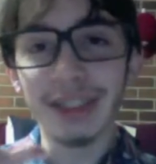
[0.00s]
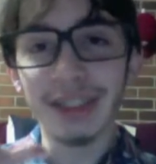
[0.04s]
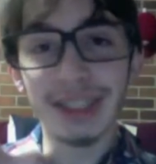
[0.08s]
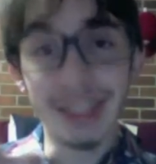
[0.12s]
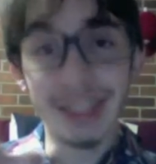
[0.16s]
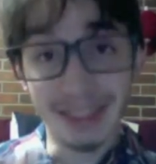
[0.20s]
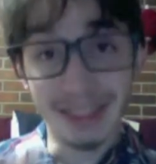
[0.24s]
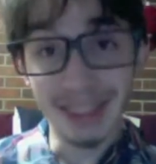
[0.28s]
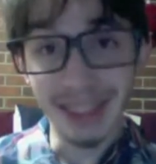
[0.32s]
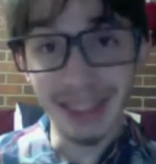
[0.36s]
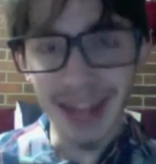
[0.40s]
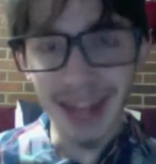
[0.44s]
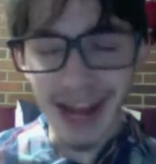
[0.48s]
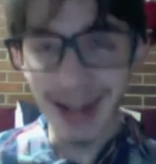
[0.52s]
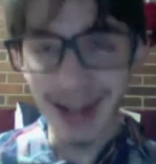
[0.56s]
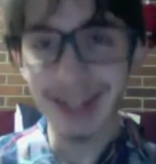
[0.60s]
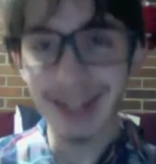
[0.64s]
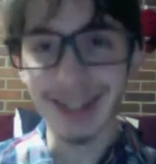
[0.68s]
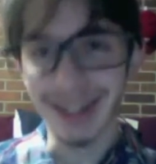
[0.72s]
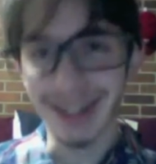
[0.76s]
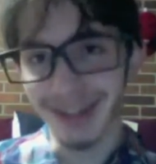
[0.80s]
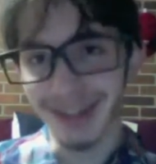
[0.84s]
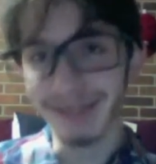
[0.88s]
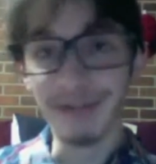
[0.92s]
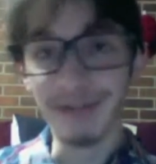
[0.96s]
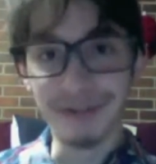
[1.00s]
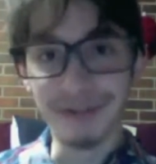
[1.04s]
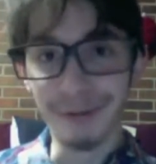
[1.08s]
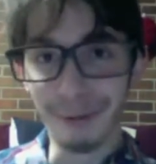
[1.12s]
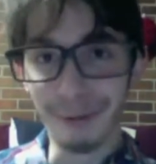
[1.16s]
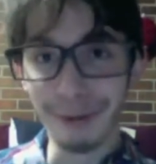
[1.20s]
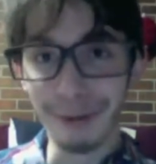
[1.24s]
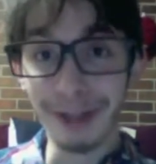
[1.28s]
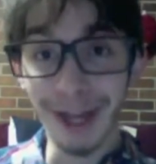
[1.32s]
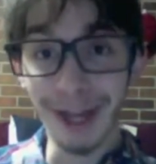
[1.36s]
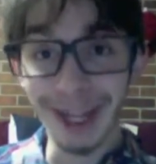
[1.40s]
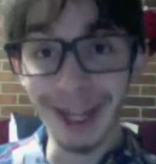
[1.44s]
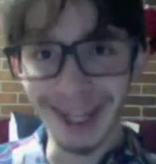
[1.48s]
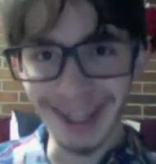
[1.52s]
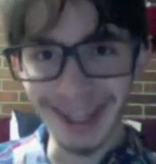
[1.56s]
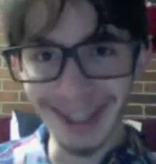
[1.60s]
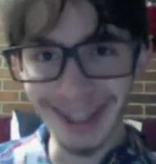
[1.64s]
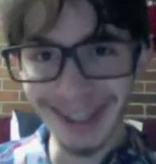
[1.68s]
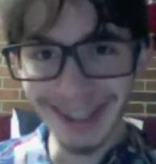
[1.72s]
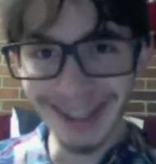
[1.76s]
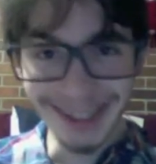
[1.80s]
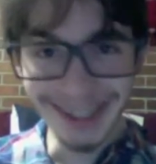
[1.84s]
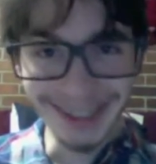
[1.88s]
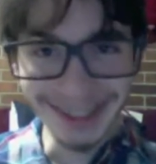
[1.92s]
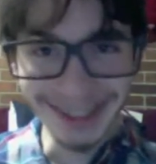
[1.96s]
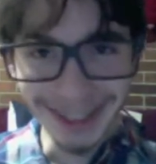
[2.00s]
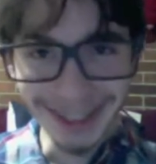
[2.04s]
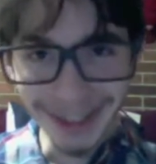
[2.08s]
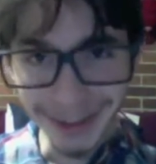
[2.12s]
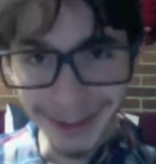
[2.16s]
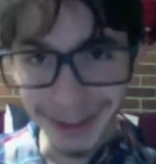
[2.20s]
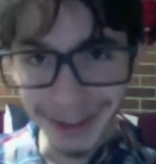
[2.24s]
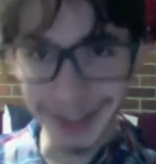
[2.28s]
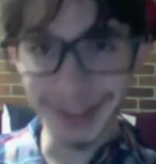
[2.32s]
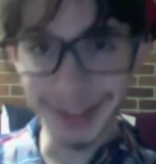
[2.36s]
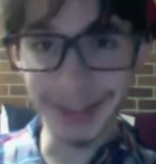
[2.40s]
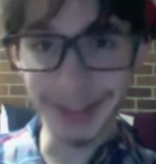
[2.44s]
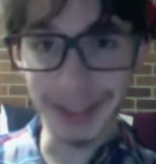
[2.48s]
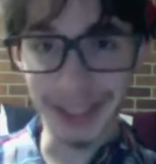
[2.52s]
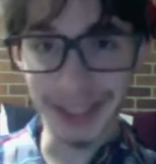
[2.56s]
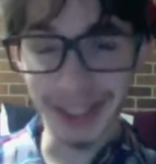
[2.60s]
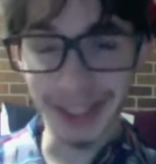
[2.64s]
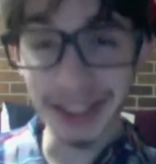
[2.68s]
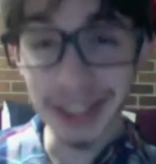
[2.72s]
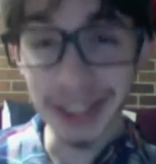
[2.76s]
It's actually in full color, first of all, and